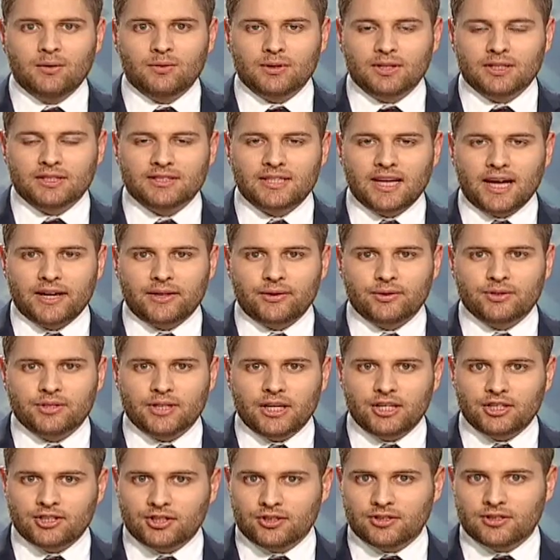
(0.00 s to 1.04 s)
Well, as
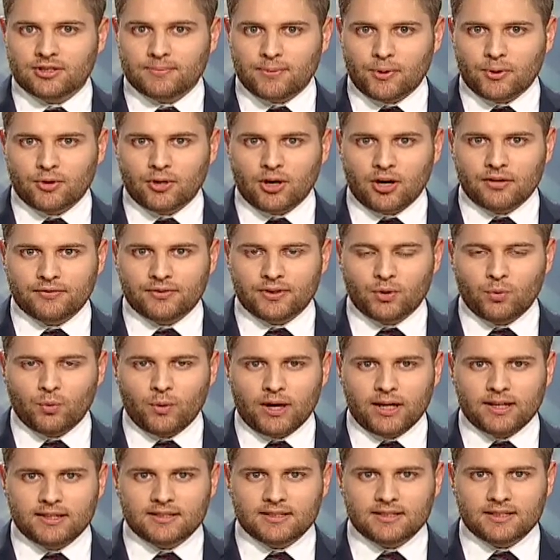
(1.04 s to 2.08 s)
accusations about Harvey
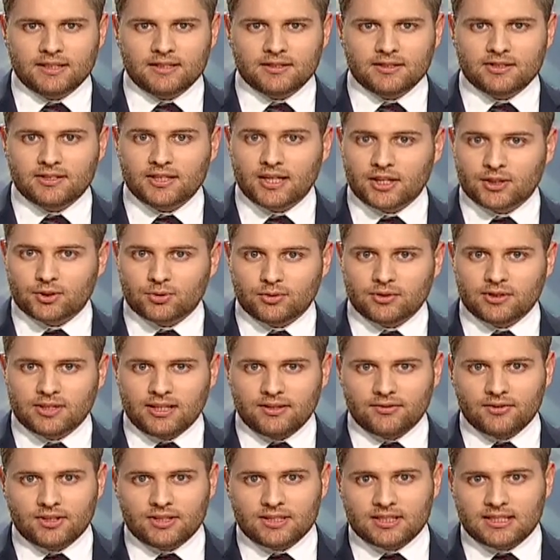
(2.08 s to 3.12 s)
Weinstein's sexual
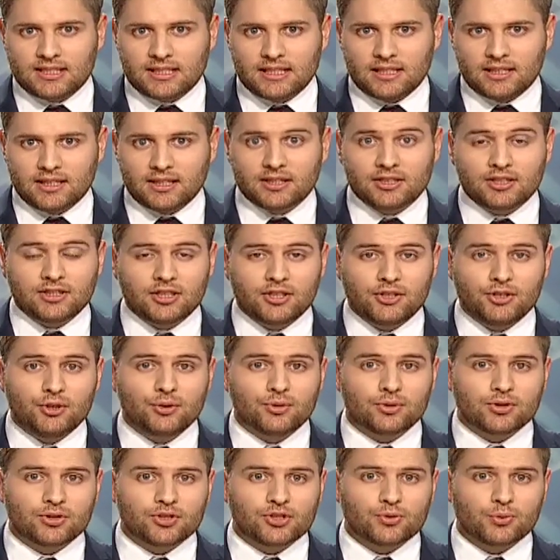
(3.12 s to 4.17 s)
deviancy
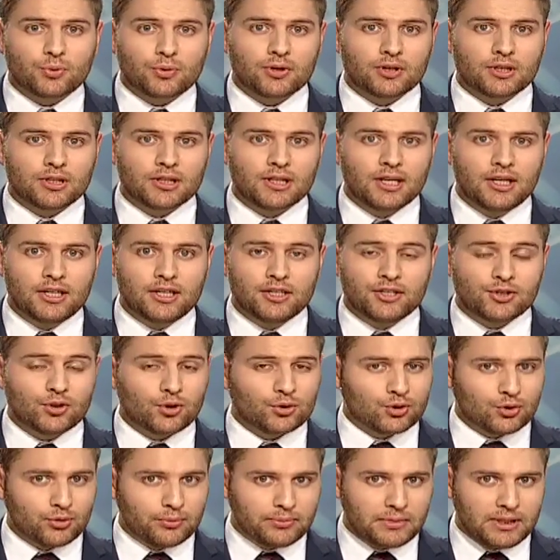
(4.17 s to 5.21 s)
continue to swirl,
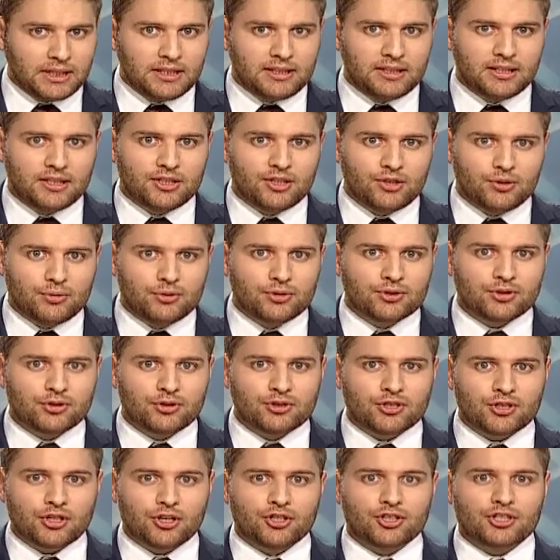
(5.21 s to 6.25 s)
social media
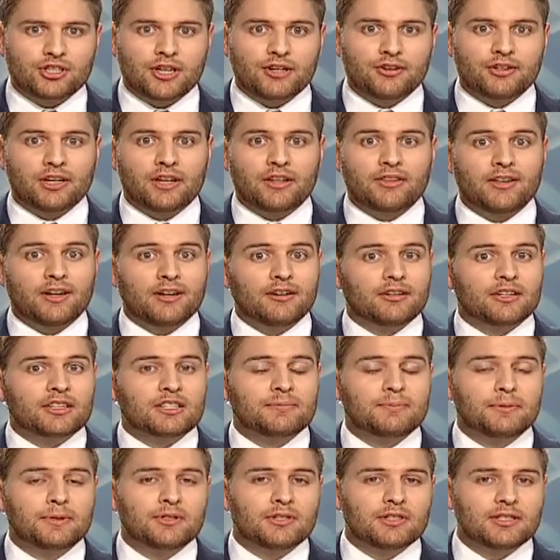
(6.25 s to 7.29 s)
users are sharing their
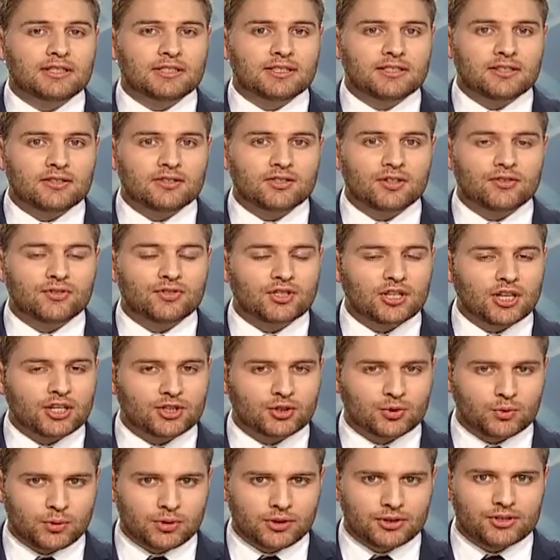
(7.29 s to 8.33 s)
experiences of
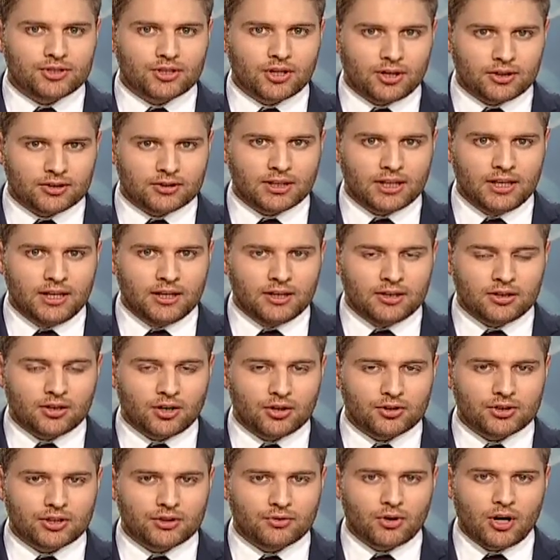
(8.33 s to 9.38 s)
sexual assault.
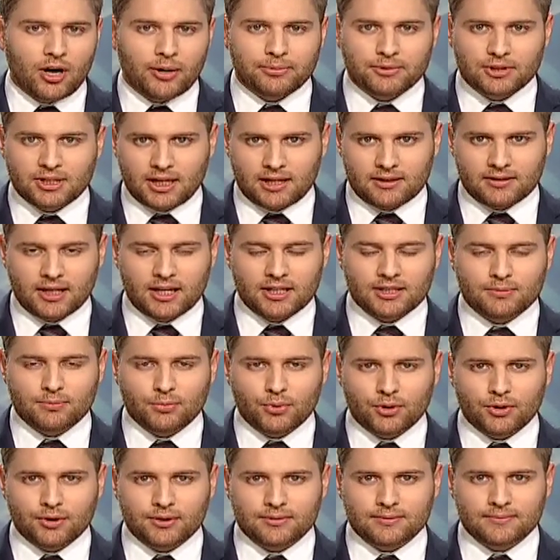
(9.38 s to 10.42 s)
Darcy Ropchan has
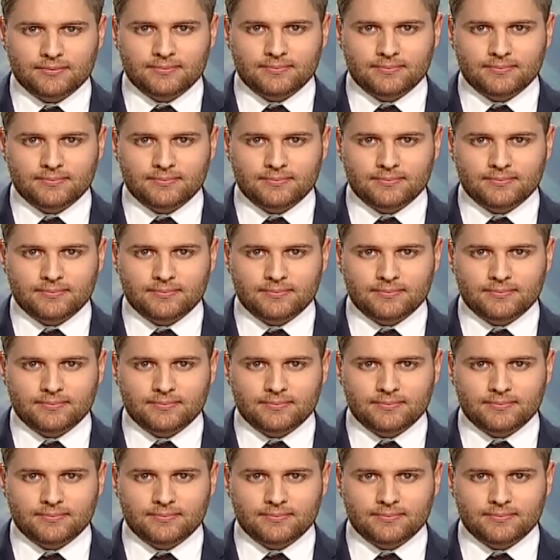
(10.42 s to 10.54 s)
more.